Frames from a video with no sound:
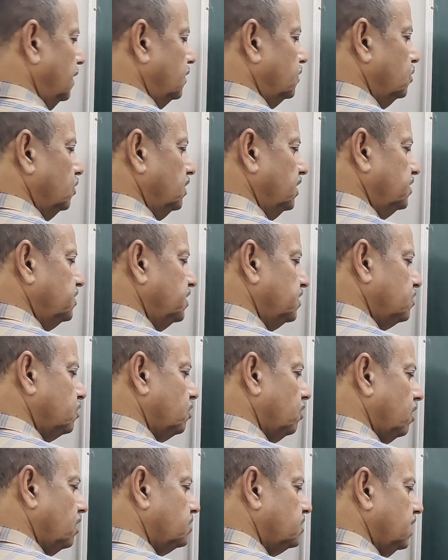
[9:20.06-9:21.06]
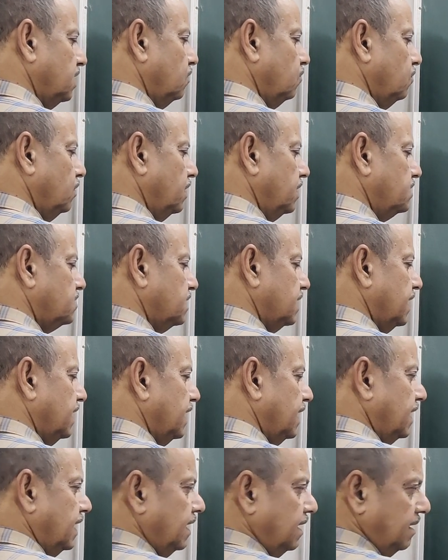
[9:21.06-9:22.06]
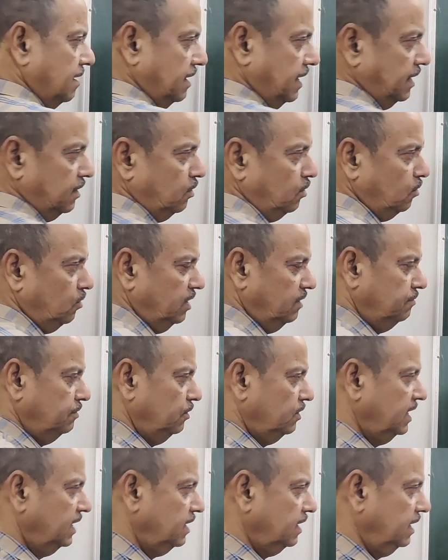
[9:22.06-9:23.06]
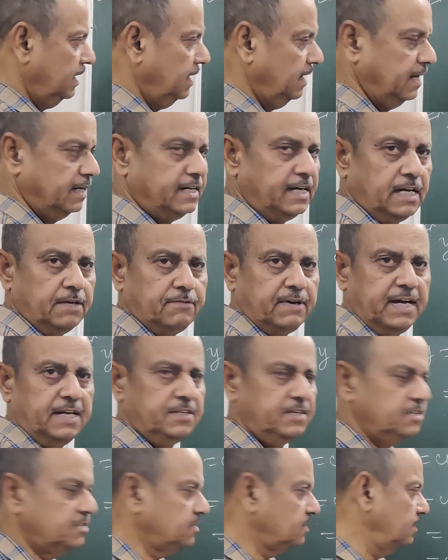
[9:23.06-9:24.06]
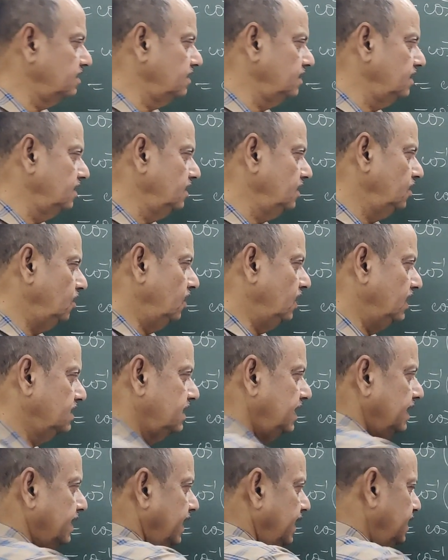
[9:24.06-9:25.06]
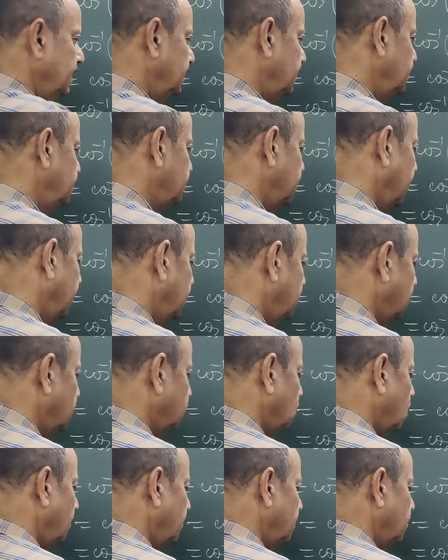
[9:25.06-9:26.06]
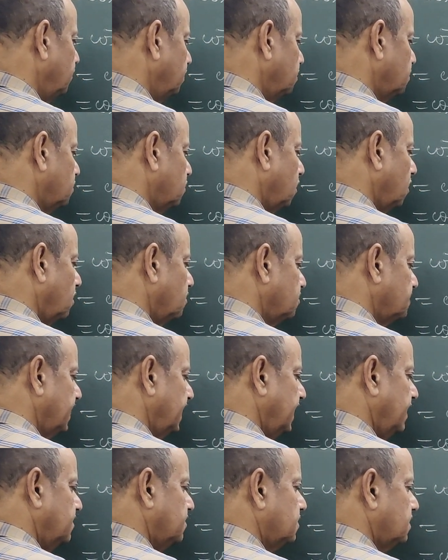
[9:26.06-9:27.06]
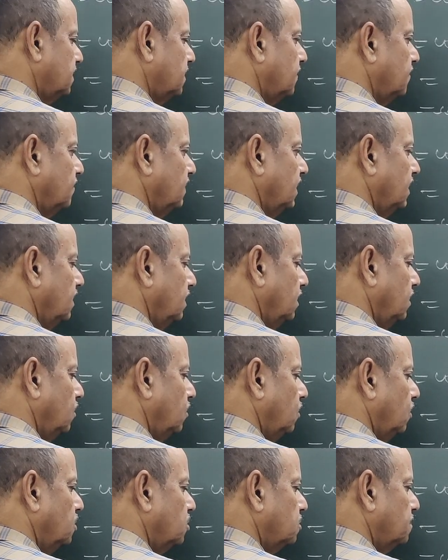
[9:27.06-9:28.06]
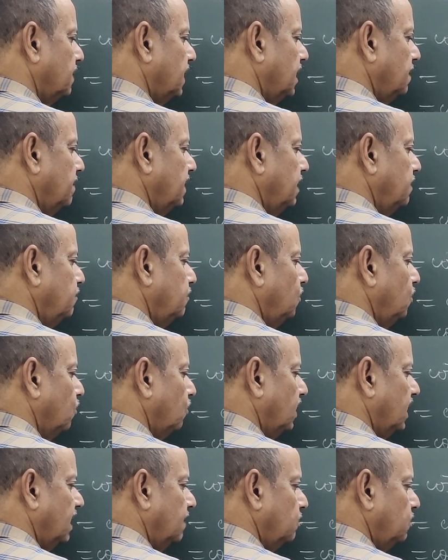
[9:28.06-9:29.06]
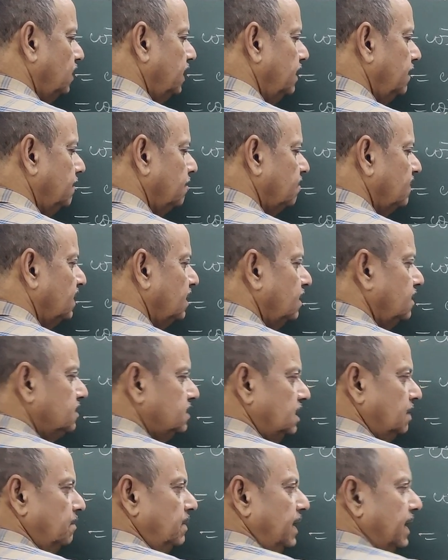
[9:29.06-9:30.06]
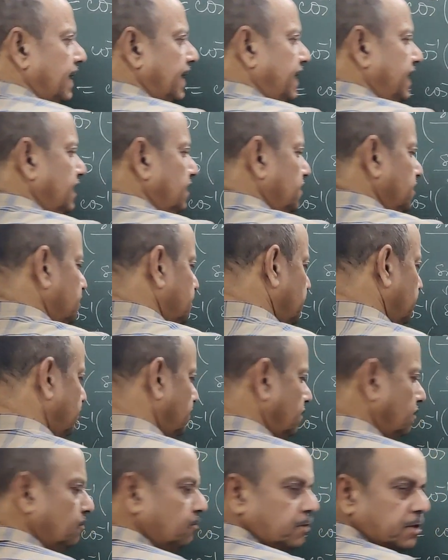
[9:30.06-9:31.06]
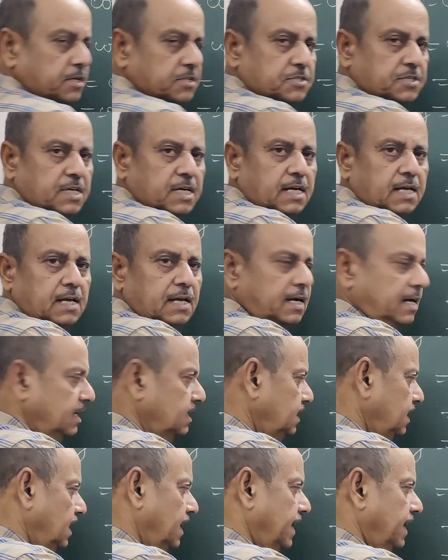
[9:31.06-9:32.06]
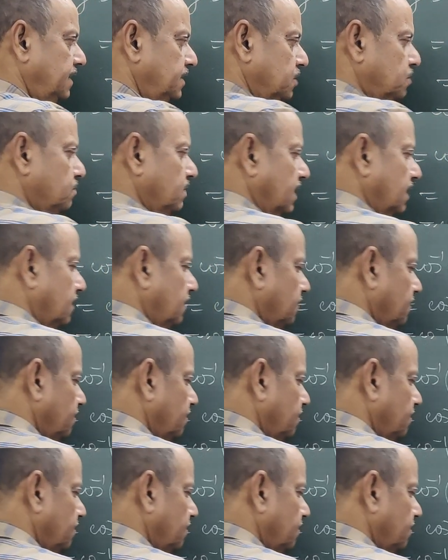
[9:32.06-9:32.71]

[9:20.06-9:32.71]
So this is cos inverse, and I don't know if you can identify this, or else I write in the standard form. It was cos x cos pi by 4. What I am doing? Simply writing this first, and then I write this one.